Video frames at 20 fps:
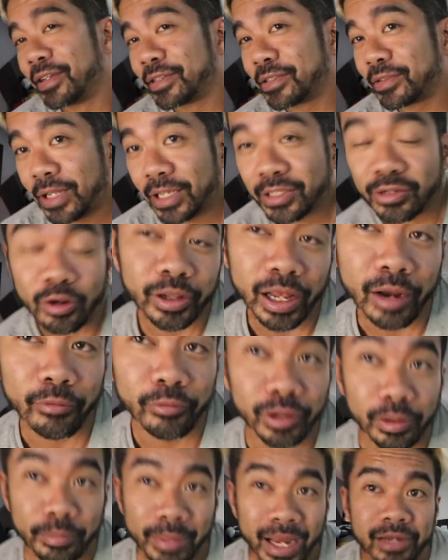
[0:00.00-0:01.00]
So that's all that
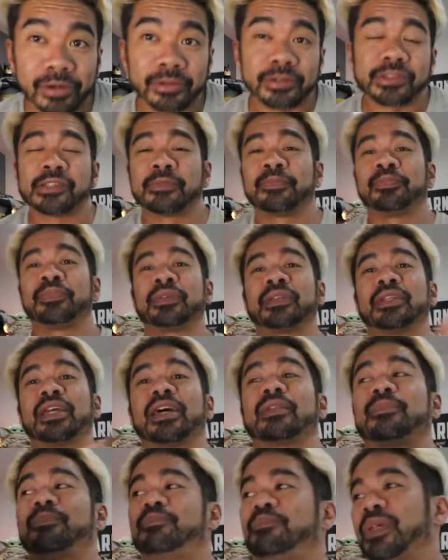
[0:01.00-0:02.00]
really matters.
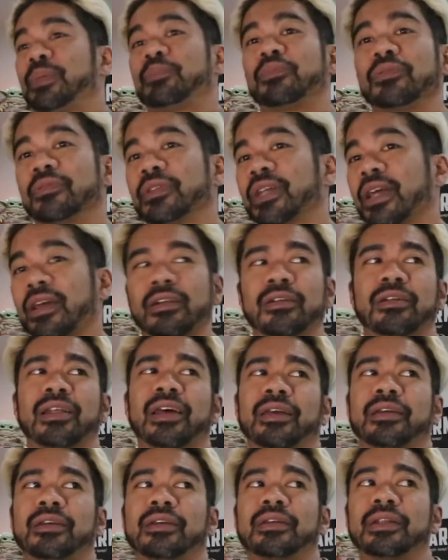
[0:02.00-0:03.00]
Not people that are
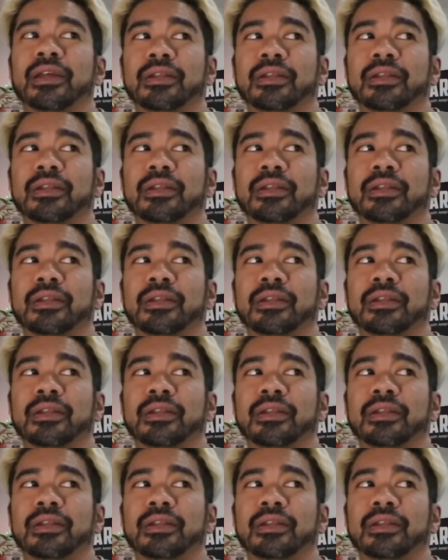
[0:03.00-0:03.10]
like,